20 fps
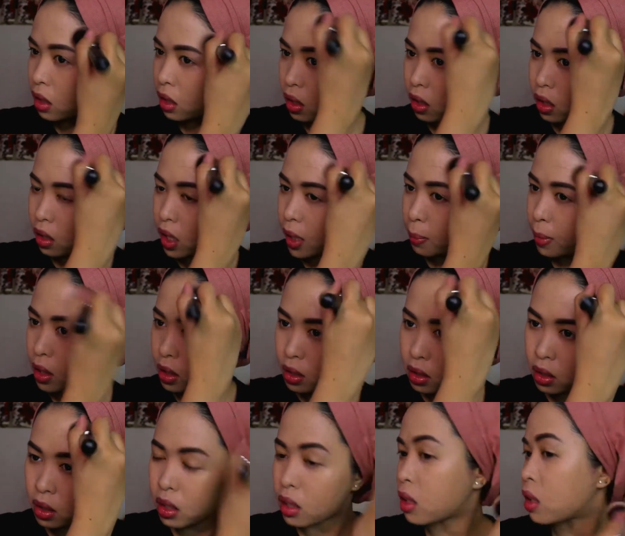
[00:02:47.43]
is not
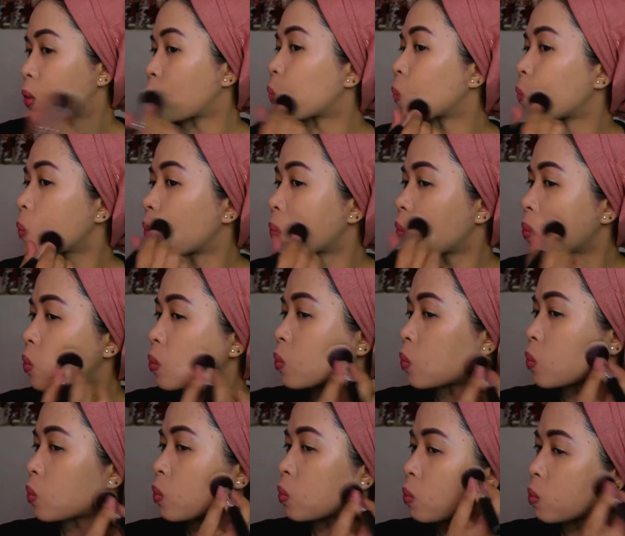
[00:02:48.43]
that high
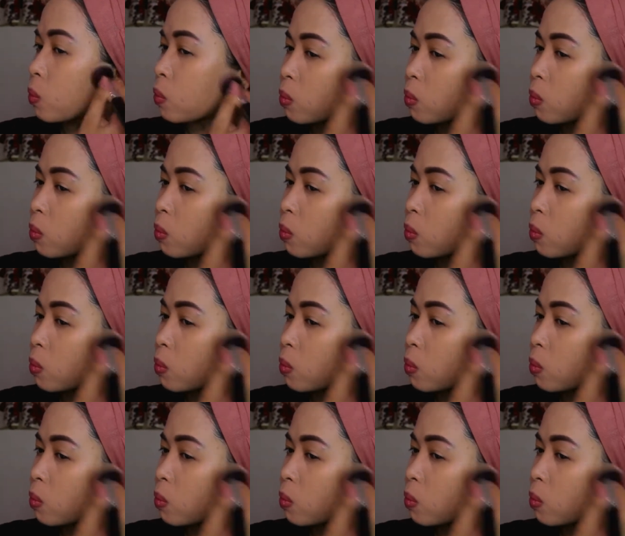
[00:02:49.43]
coverage.